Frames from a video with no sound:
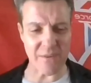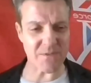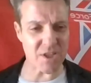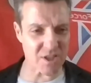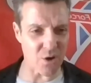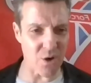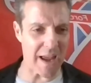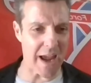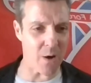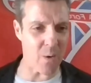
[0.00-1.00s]
to sort that
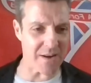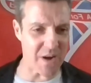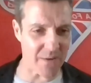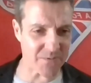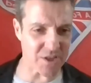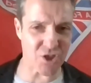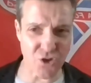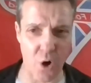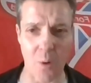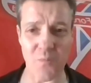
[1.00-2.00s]
out and you have to
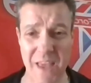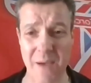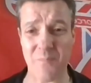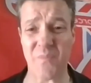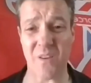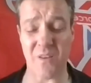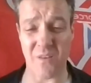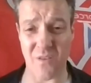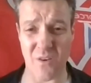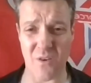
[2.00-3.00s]
stop them
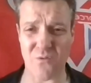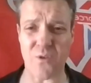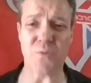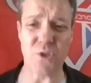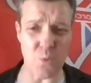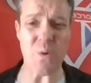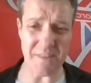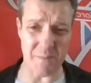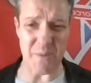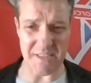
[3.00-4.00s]
from doing the
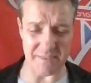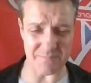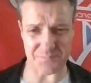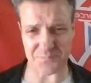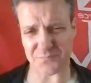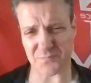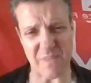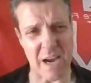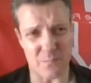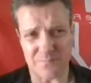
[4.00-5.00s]
bidding.
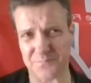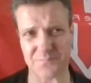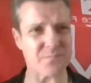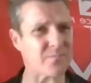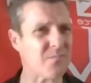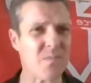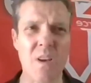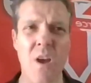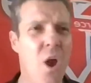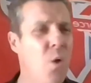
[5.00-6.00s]
Now,
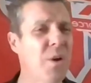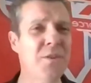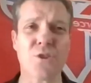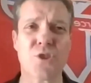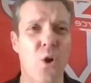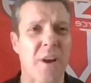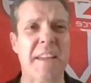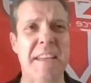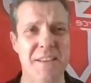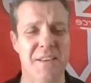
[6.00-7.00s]
we're not talking
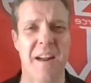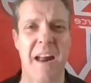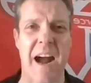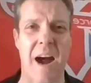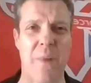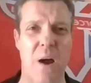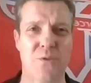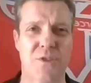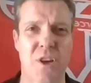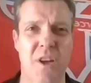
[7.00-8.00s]
here
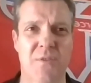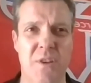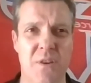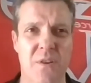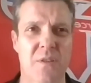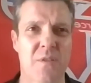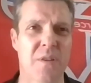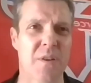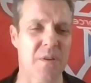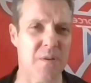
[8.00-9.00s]
about the
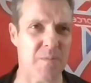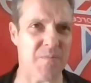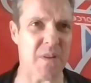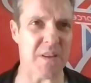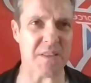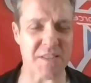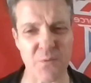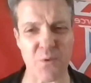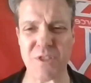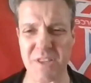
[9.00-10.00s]

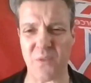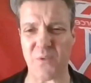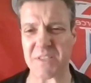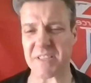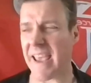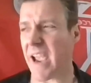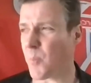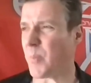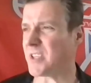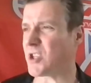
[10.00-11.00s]
civil service
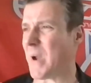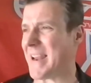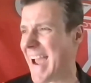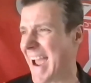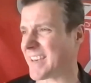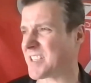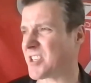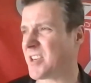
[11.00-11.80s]
helping to enact